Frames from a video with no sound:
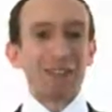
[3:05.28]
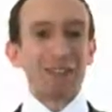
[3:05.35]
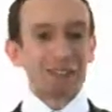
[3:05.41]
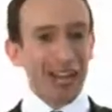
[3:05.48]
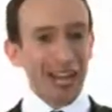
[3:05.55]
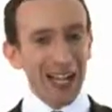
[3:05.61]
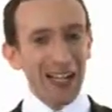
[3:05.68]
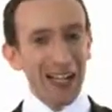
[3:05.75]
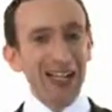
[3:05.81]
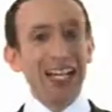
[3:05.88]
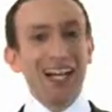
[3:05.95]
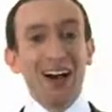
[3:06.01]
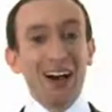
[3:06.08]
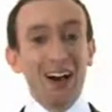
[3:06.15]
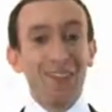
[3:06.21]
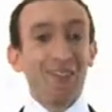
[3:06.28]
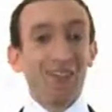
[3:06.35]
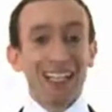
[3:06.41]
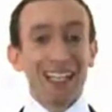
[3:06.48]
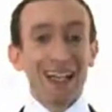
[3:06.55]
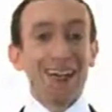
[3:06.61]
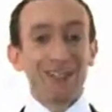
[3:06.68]
Well,
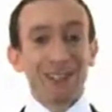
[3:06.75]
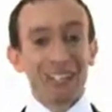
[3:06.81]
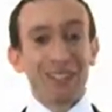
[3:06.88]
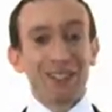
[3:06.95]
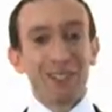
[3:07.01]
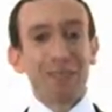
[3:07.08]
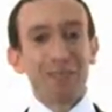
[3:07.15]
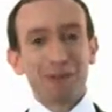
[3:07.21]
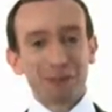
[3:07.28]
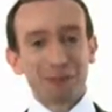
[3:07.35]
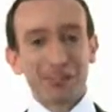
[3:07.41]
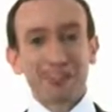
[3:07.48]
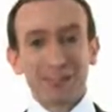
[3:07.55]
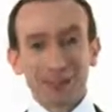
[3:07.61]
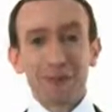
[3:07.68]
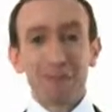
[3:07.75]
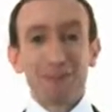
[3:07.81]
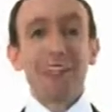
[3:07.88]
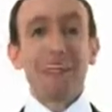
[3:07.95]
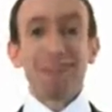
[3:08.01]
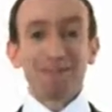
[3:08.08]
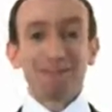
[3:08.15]
hopefully I'm going to show you a product that
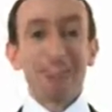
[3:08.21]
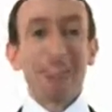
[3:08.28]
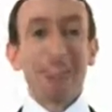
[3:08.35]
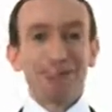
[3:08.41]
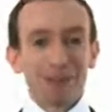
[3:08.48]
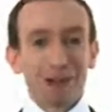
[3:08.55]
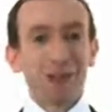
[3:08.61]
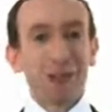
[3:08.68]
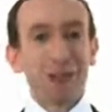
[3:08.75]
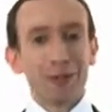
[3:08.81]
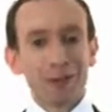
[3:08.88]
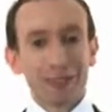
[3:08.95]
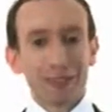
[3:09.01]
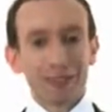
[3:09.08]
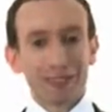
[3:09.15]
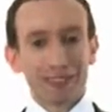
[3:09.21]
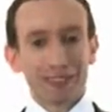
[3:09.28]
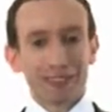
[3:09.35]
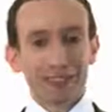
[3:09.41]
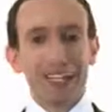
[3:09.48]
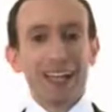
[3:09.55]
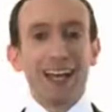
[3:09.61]
will really rock your world.